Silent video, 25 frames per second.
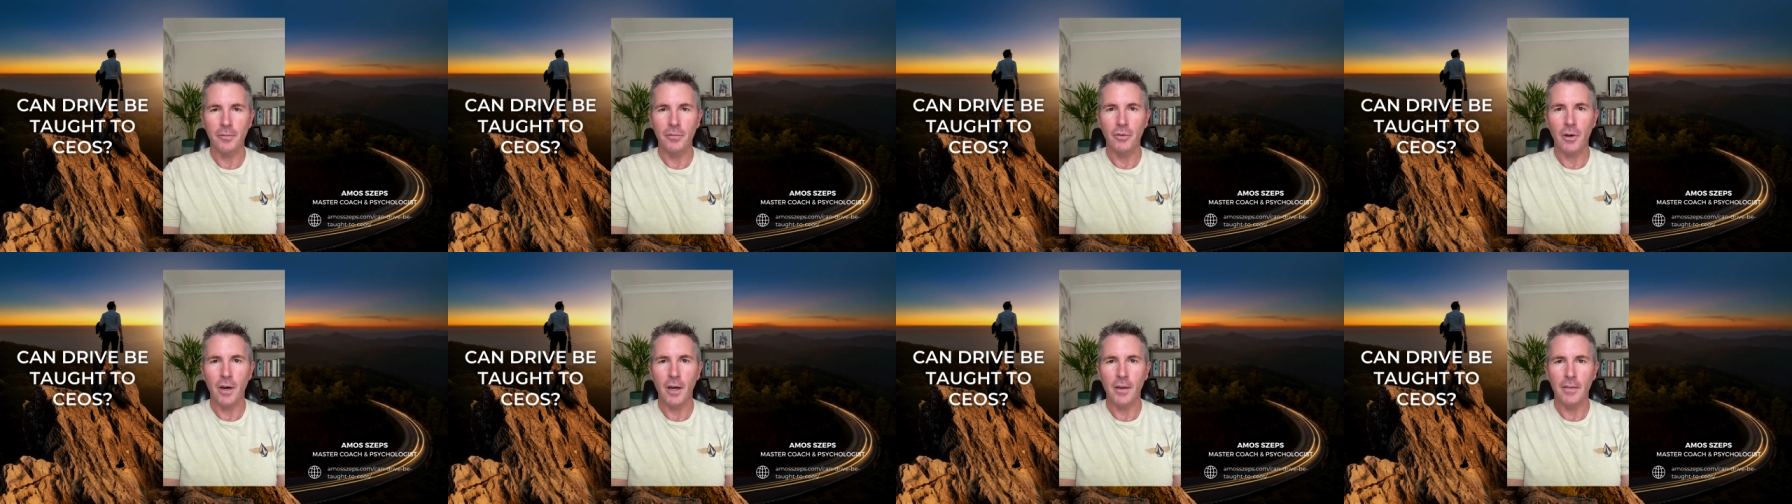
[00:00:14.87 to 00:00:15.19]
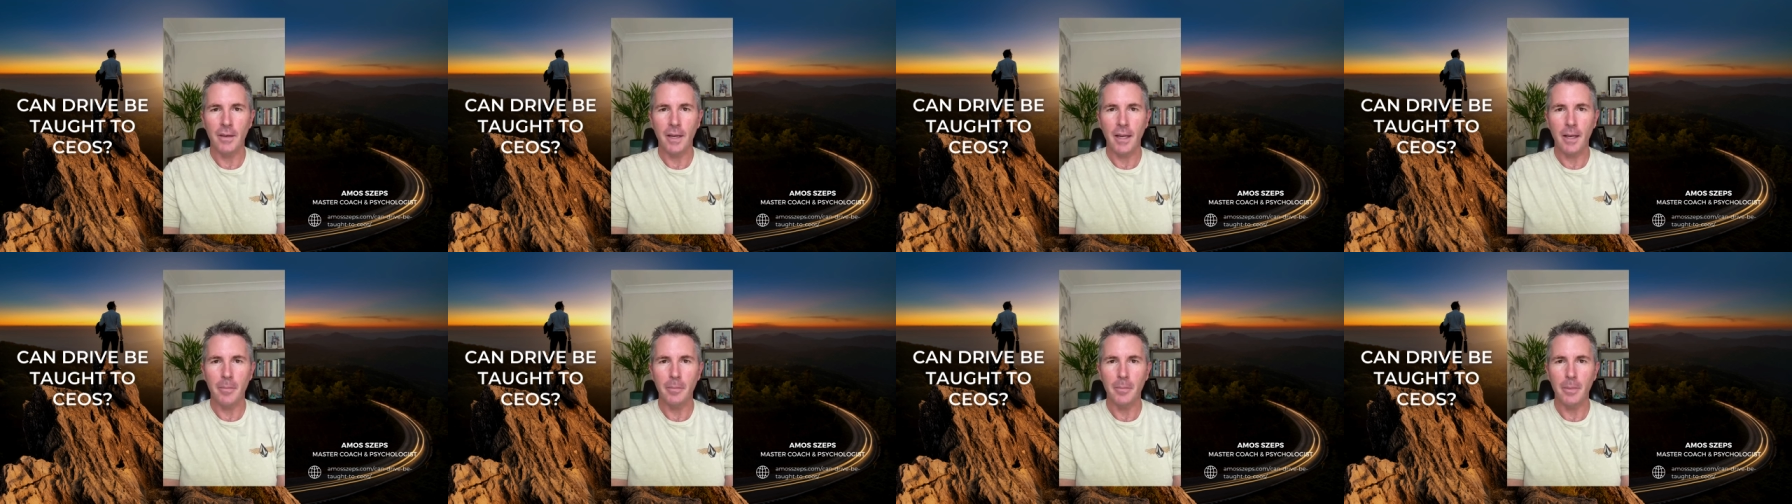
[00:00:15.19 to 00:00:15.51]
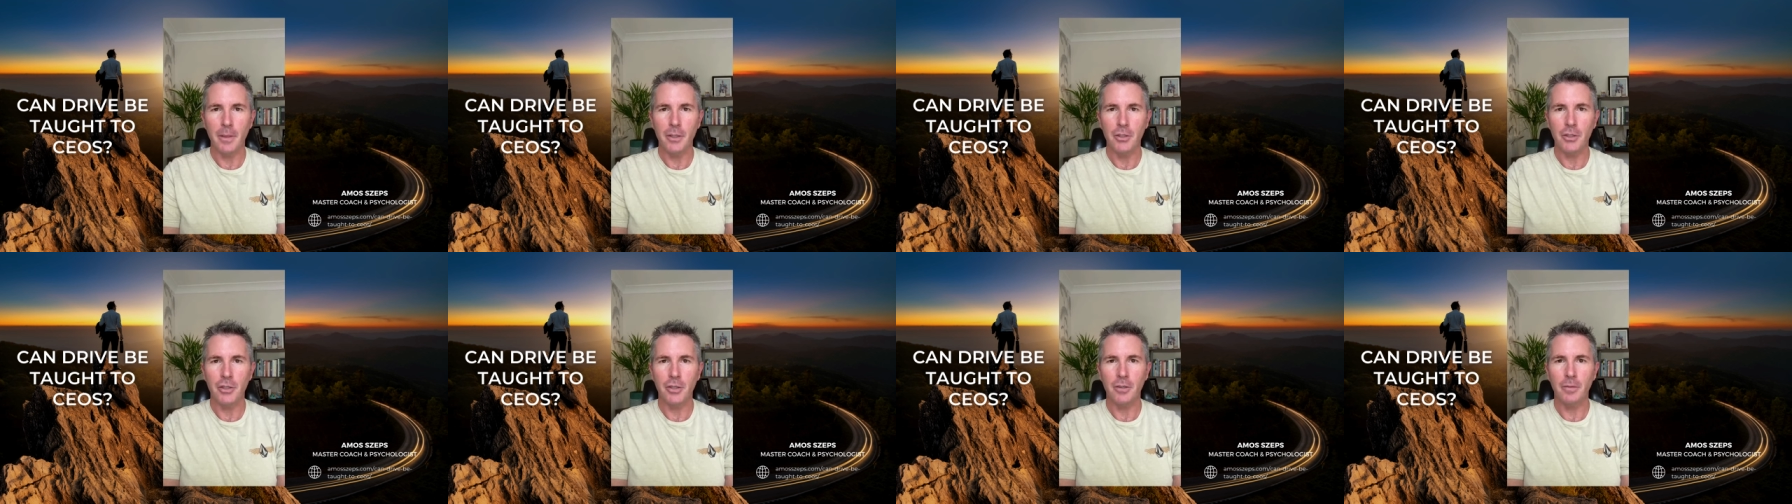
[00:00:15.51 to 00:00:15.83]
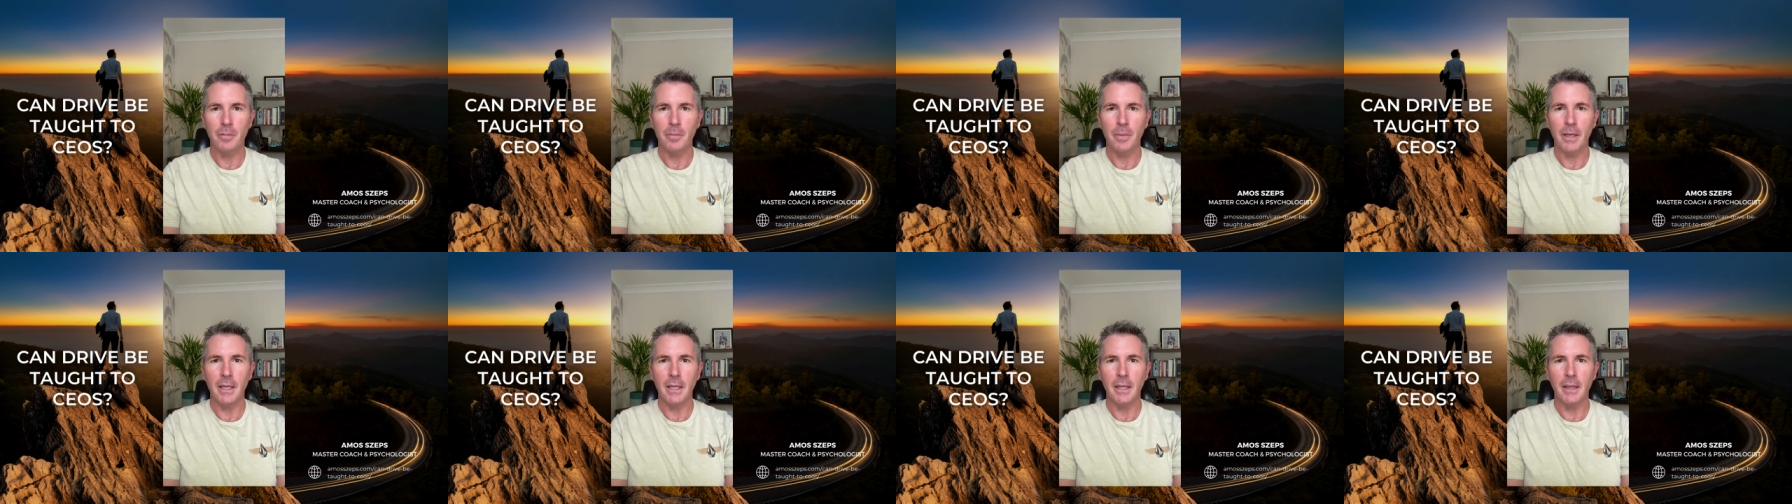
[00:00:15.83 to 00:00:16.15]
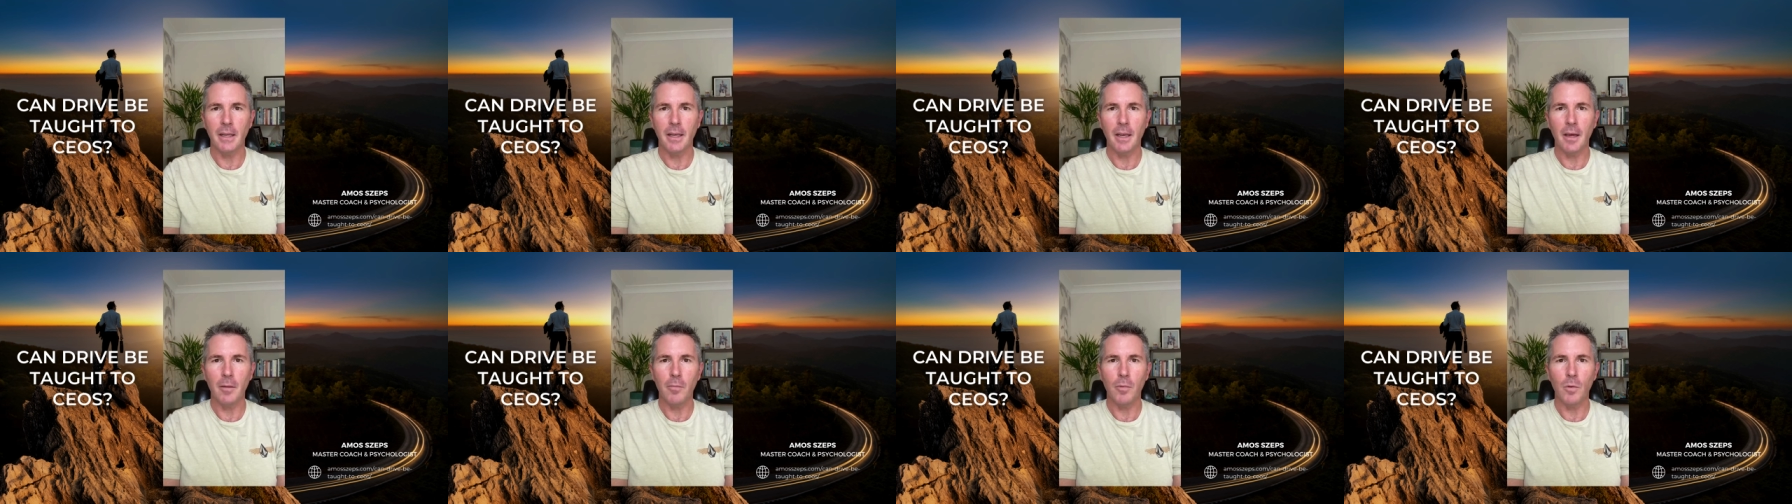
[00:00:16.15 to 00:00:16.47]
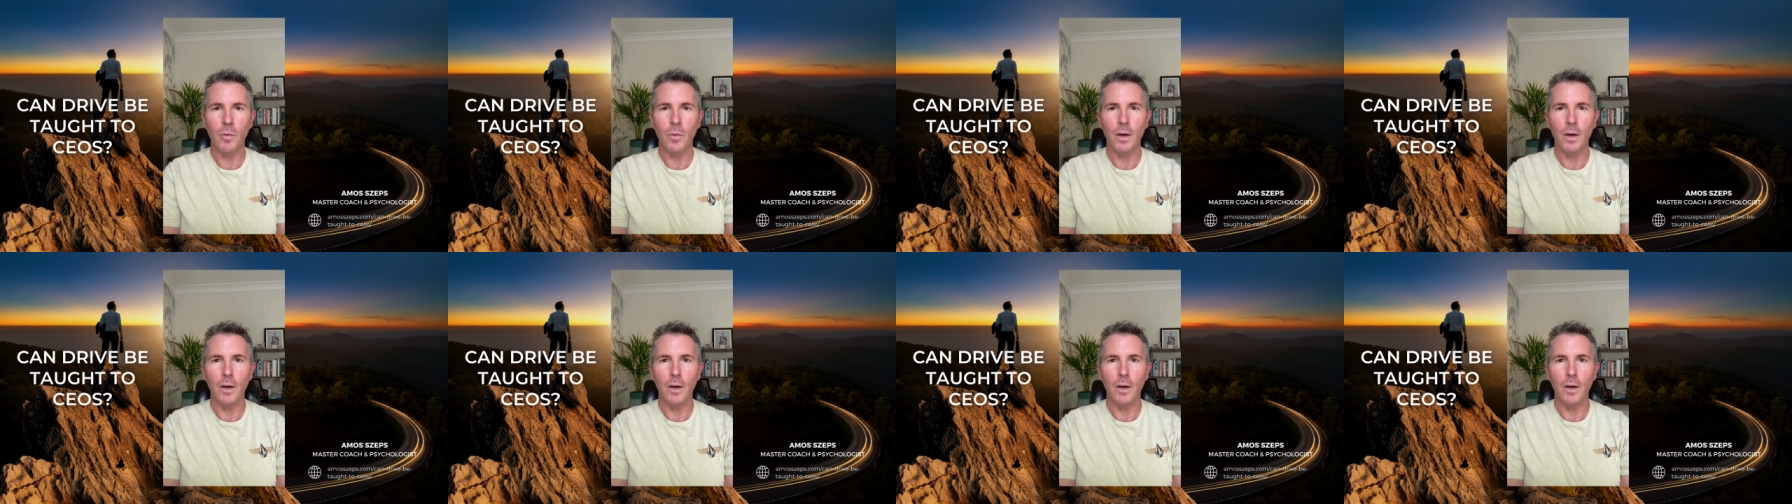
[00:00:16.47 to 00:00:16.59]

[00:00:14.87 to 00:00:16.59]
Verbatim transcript: drive and ambition being the number